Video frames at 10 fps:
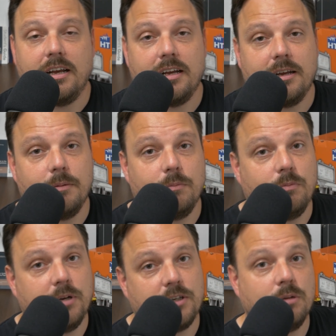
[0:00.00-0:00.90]

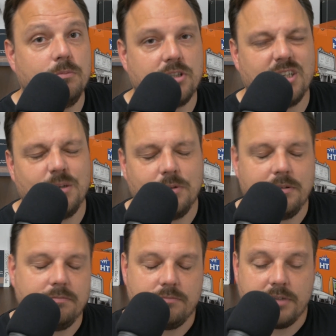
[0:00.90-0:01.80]
Um, we'd come to.
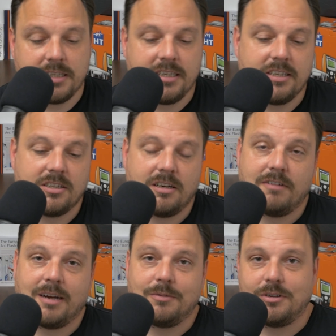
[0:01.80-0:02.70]
It really isn't
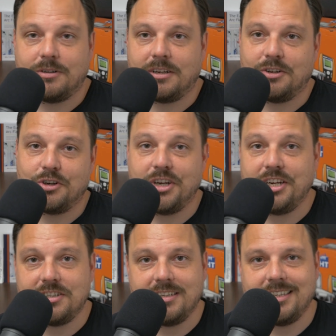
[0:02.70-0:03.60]
around the
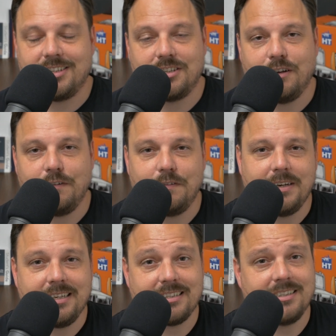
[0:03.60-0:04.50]
location of this stuff,
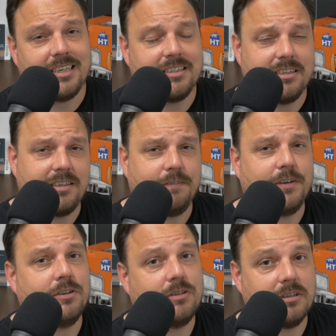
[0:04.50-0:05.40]
and as I said, it's a
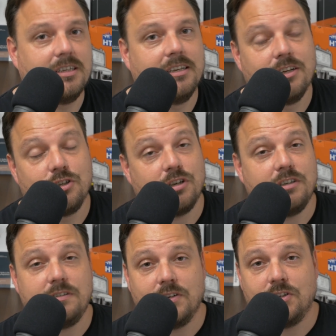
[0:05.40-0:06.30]
difficult
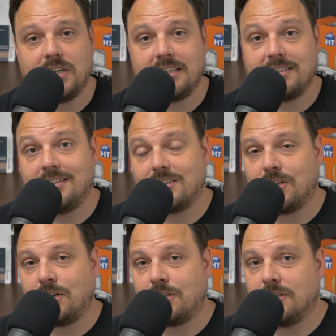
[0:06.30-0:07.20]
choice for us as
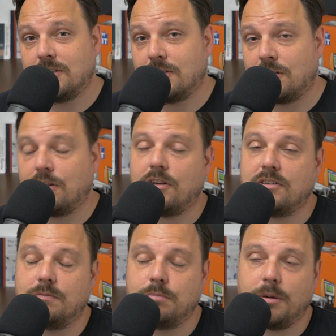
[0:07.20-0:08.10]
installers. There's
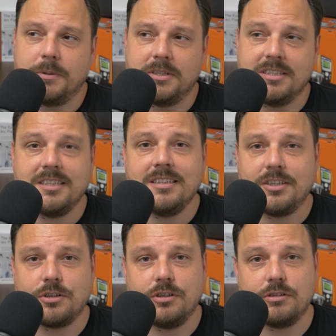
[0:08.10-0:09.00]
lots of properties in
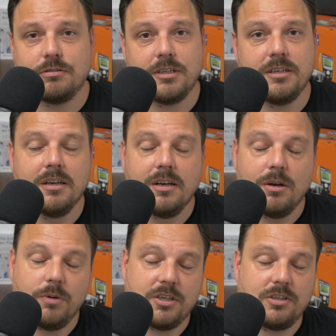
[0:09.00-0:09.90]
this country
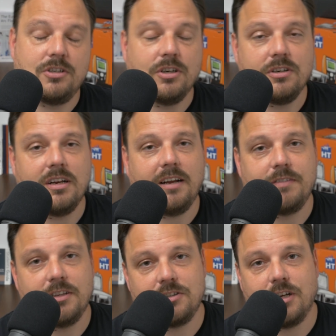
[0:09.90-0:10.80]
which don't have
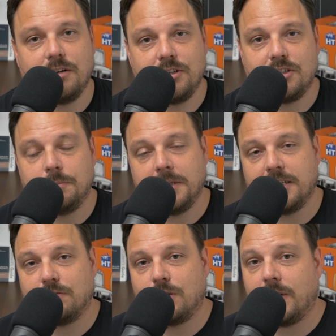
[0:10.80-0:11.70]
the storage
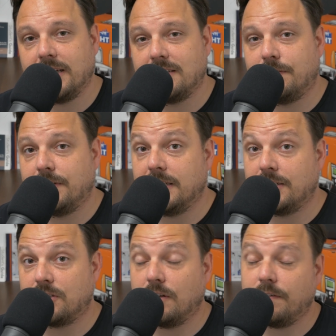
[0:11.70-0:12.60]
space required to fit this
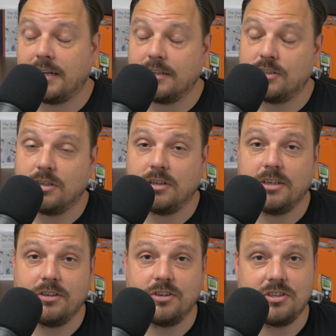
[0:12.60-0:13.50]
stuff, and I totally
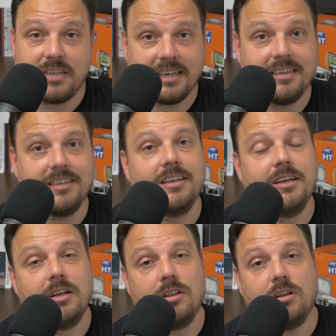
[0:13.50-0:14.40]
understand
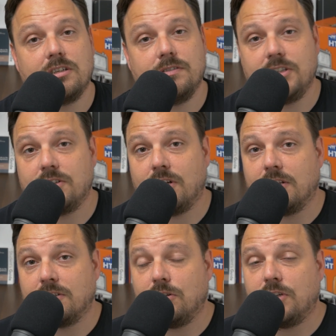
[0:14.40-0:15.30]
lots of
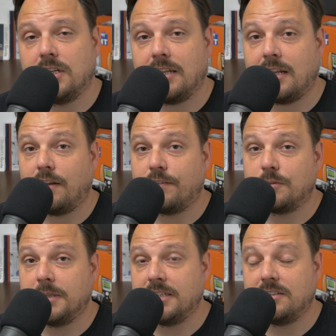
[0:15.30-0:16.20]
installers are looking at loft
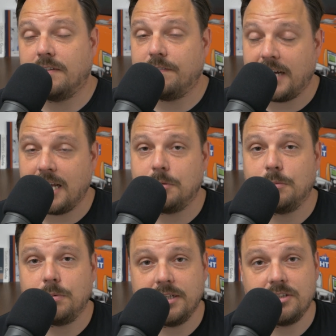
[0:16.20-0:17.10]
space as a viable
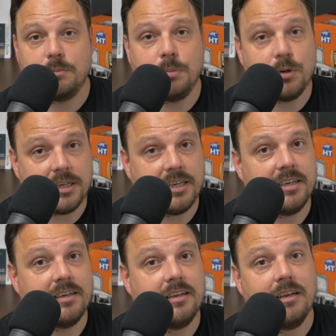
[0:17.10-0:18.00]
place to put it
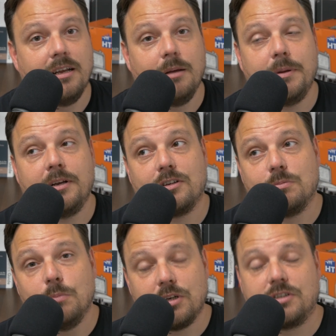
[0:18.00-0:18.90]
in, because
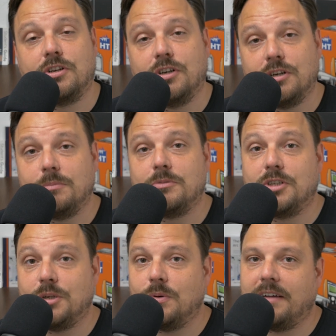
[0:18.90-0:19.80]
most homes
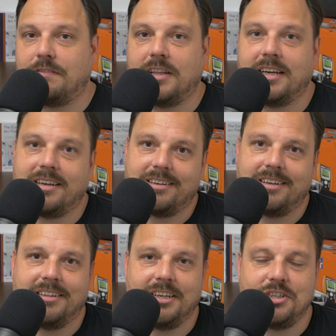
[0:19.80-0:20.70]
do have that
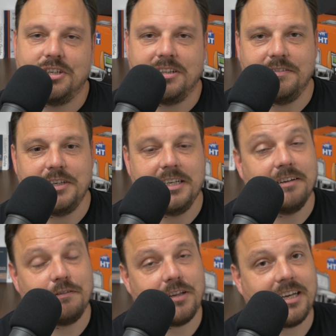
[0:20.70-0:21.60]
unless you're living in
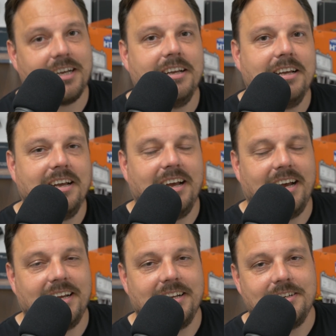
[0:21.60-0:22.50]
a flat,
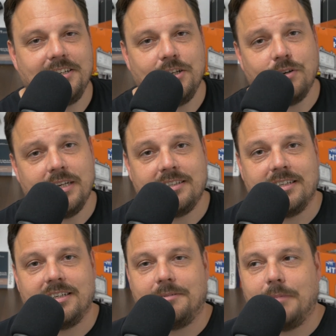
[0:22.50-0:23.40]
and you know, it is
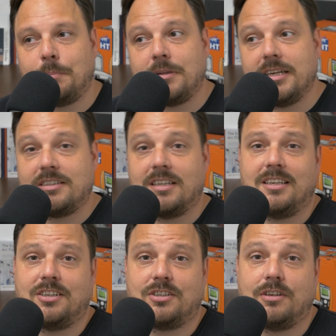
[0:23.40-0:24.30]
a, a place that
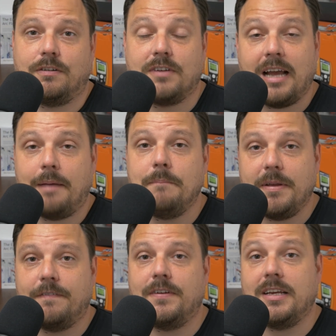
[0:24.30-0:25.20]
this stuff can
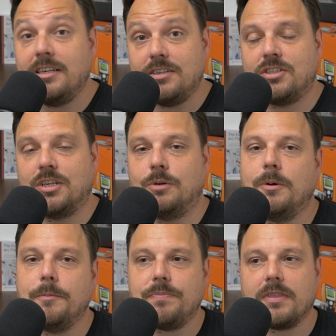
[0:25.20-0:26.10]
be fit into.
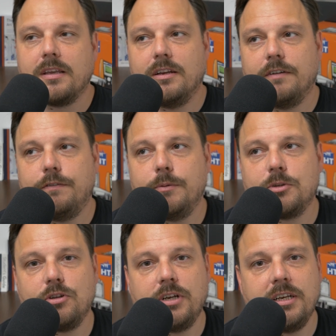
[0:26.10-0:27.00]
You know, if we
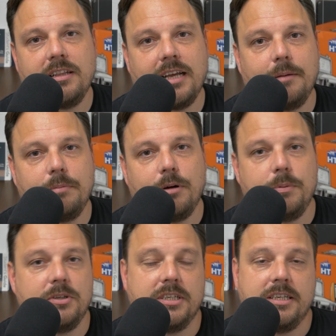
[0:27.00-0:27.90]
was looking at that
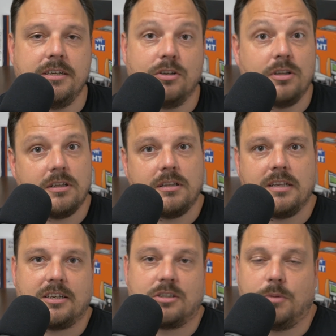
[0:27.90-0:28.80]
property, other than
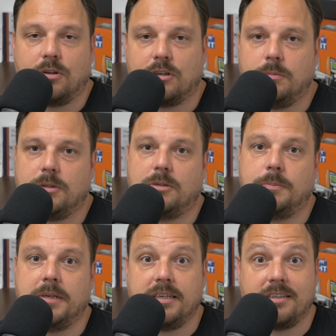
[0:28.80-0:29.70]
that small cupboard
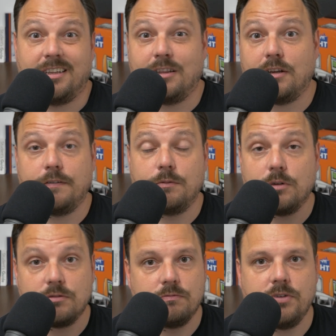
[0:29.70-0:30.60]
space, the loft
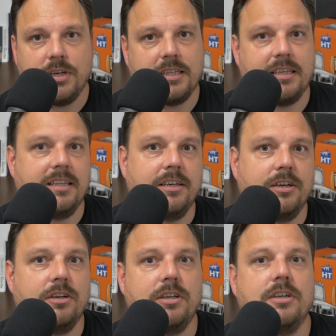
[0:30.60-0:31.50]
was really the
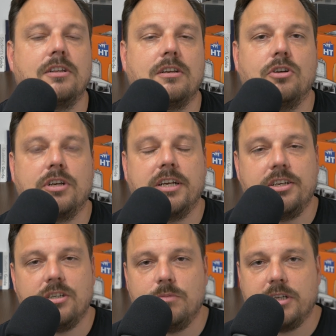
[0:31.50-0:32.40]
only other
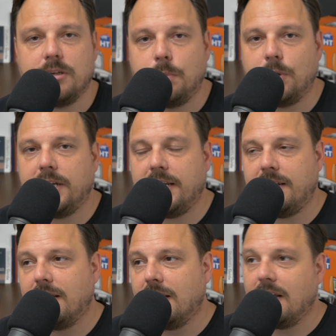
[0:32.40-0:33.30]
location we could put it in.